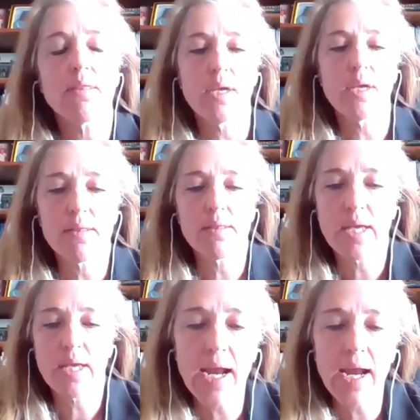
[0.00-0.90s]
the
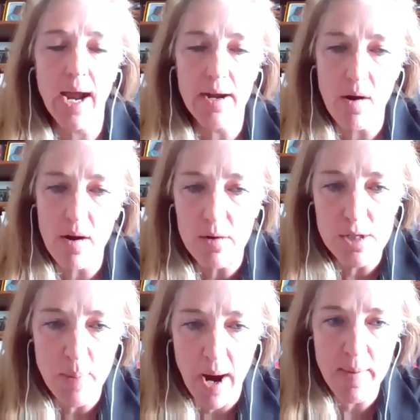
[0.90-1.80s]
the canine
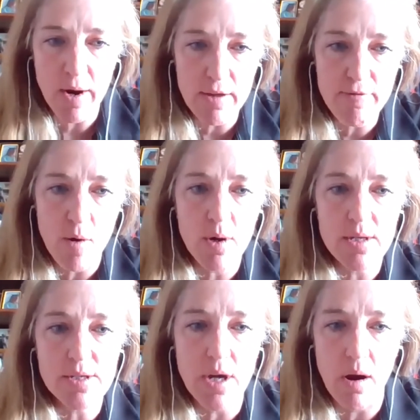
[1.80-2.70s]
articles primarily
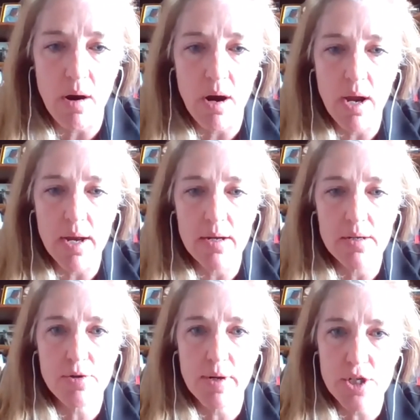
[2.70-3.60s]
focused on
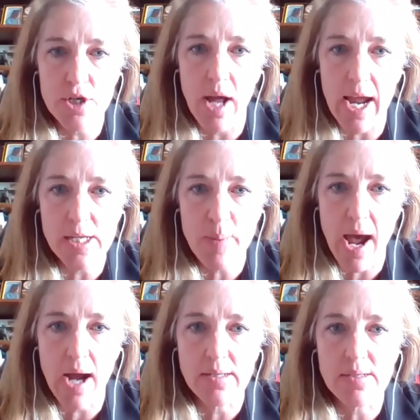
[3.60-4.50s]
traditional ice
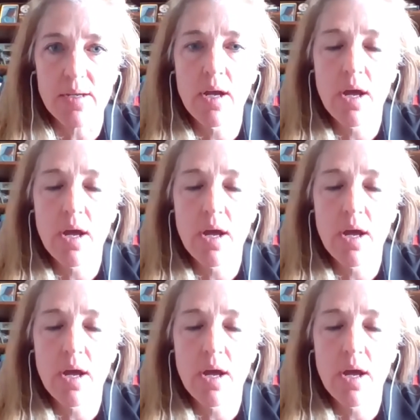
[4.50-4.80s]
packs,